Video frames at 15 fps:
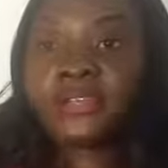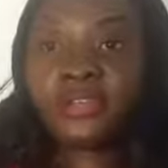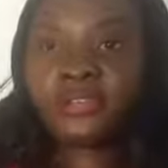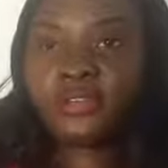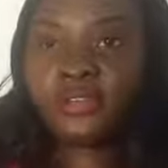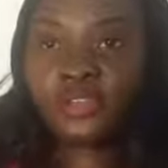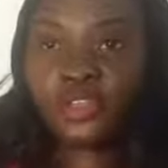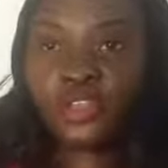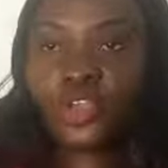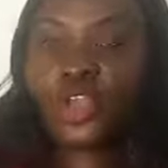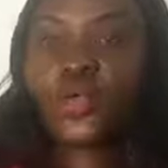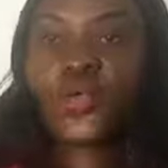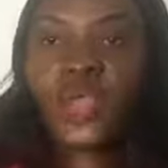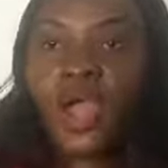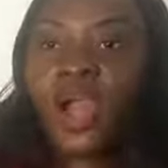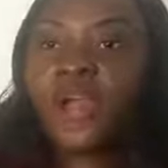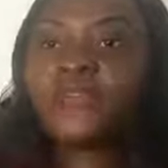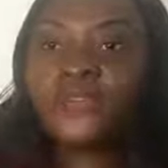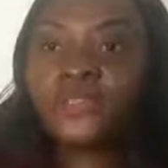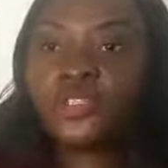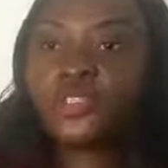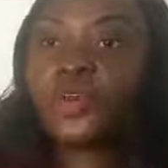nurse. We have to
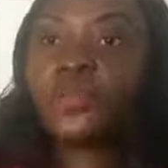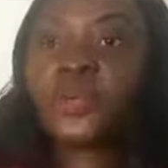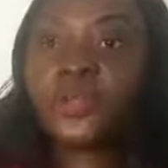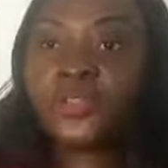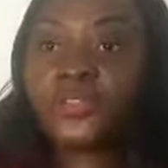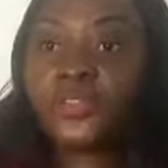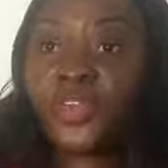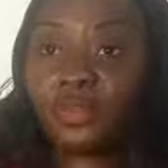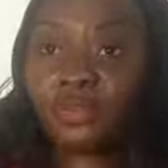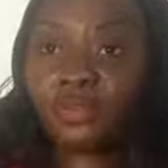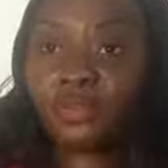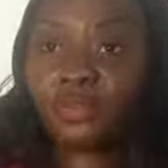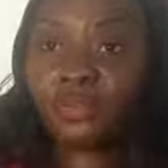stop and think.